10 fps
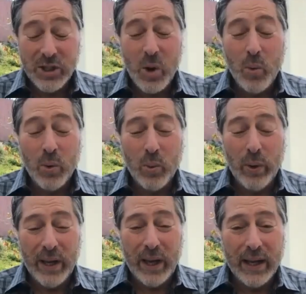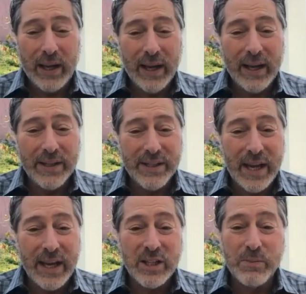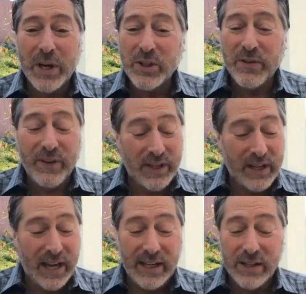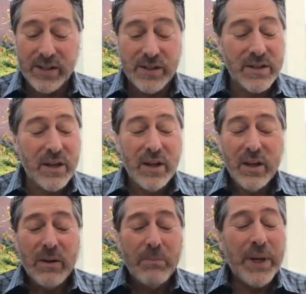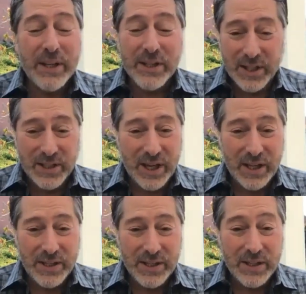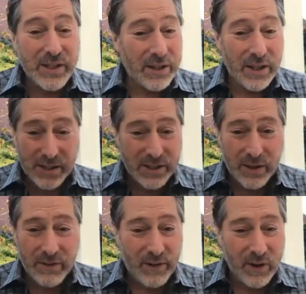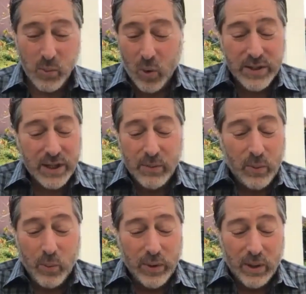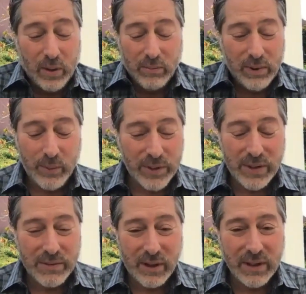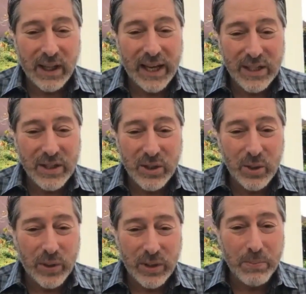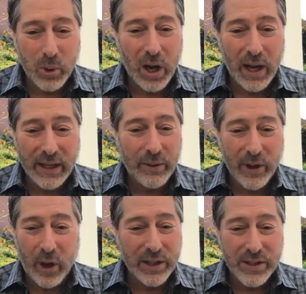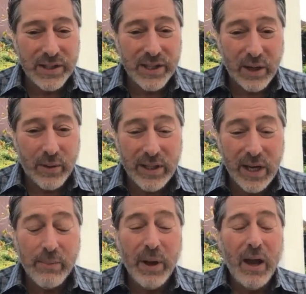were we. I got to say, as much fun and as big a success as Unnecessary Farce was, and you know, it was a delight to do and to put on here, and the audience has had a great time,